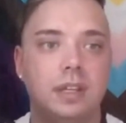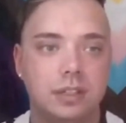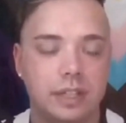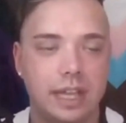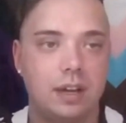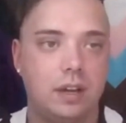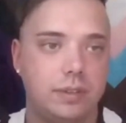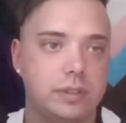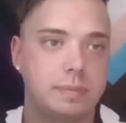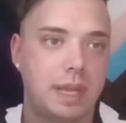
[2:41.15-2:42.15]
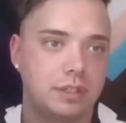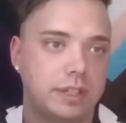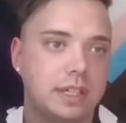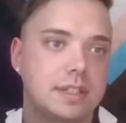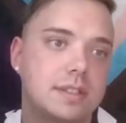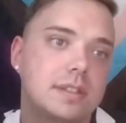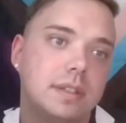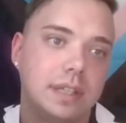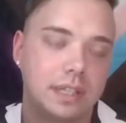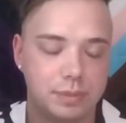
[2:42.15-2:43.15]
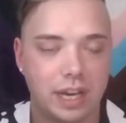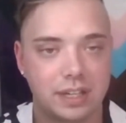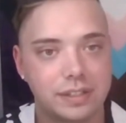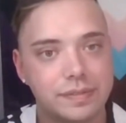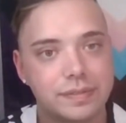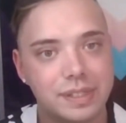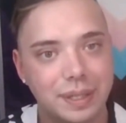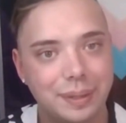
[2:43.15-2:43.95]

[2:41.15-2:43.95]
look at all those metrics and objectives.